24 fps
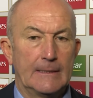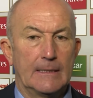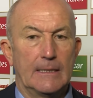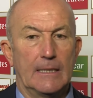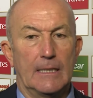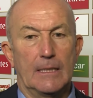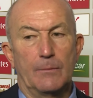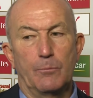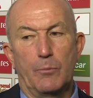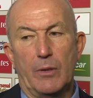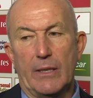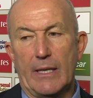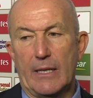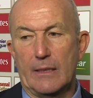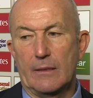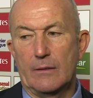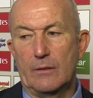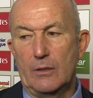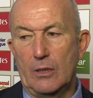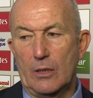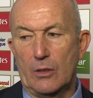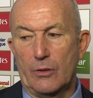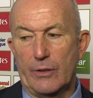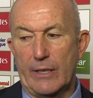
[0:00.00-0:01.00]
Um, but that,
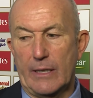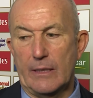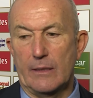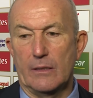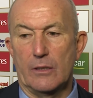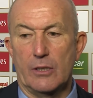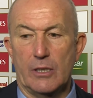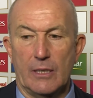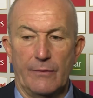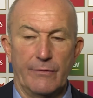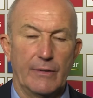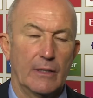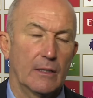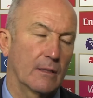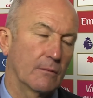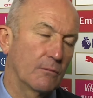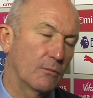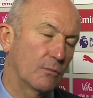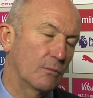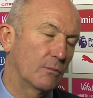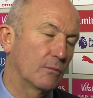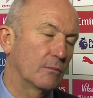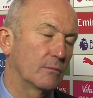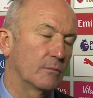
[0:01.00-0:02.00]
you know, that's something that
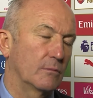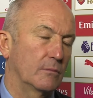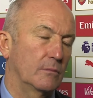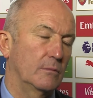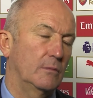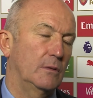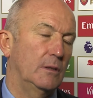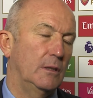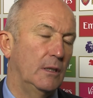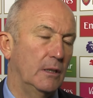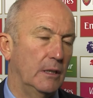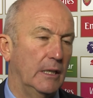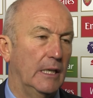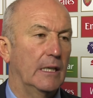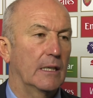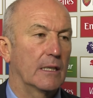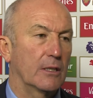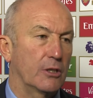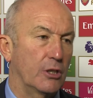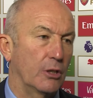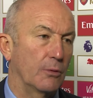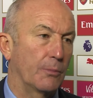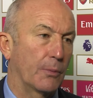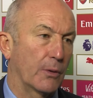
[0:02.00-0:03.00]
you need
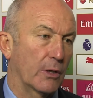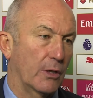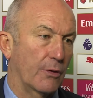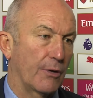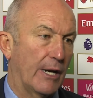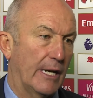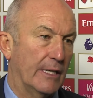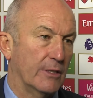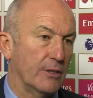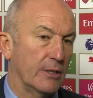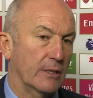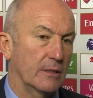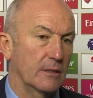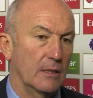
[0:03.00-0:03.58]
as you progress,